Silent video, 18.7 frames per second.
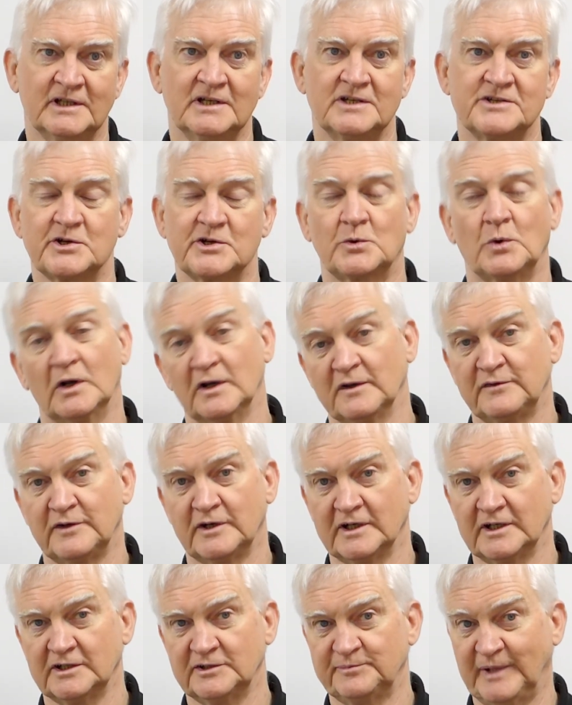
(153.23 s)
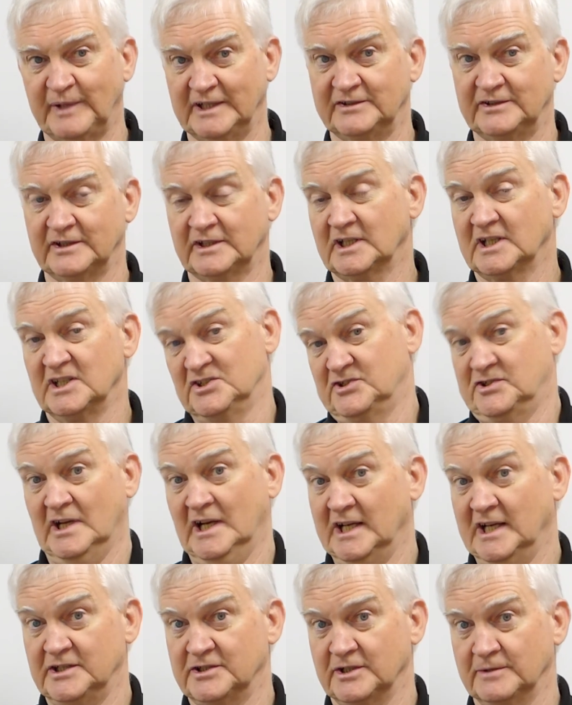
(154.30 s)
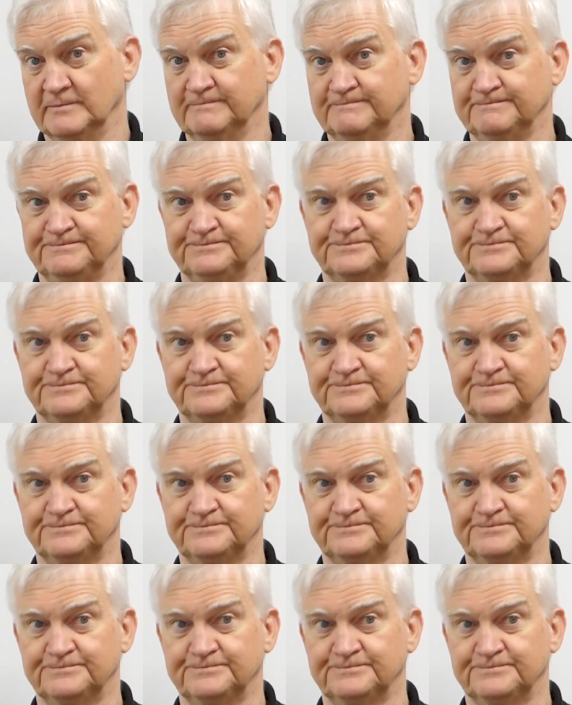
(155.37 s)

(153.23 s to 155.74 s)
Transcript: to qualify as basic insulation.